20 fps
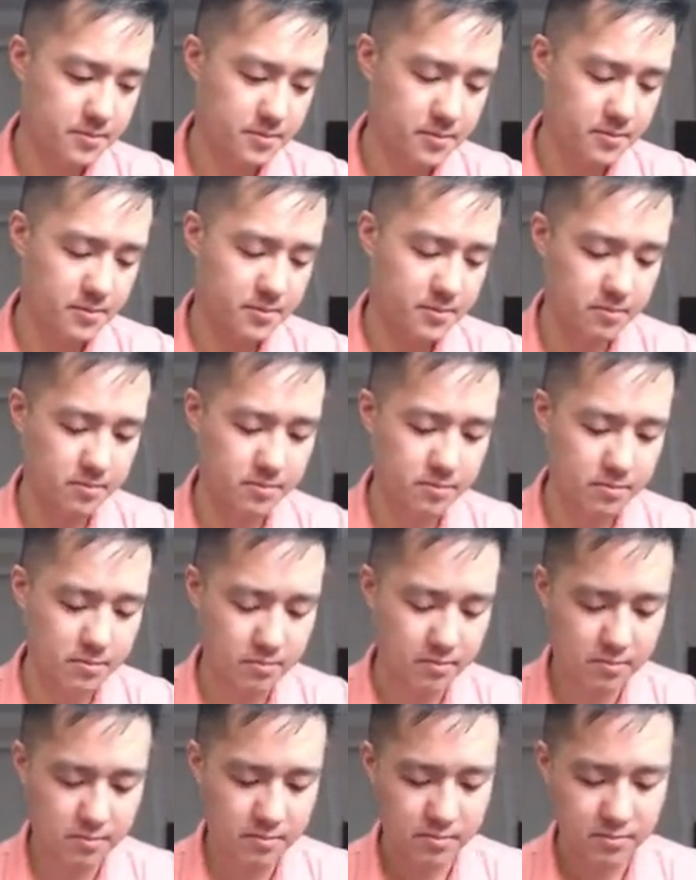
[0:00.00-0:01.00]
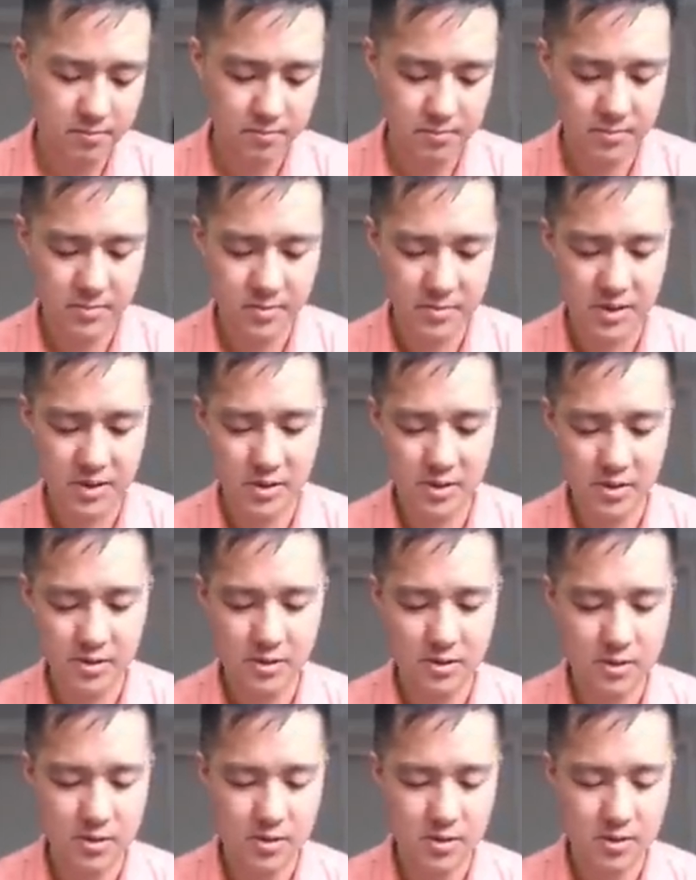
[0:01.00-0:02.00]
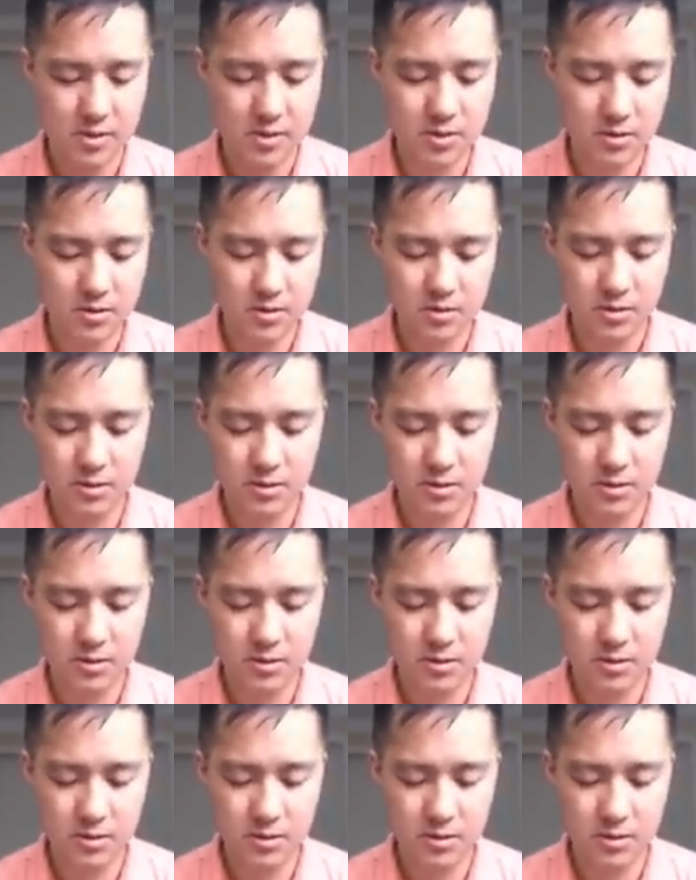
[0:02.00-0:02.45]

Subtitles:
(no one is talking)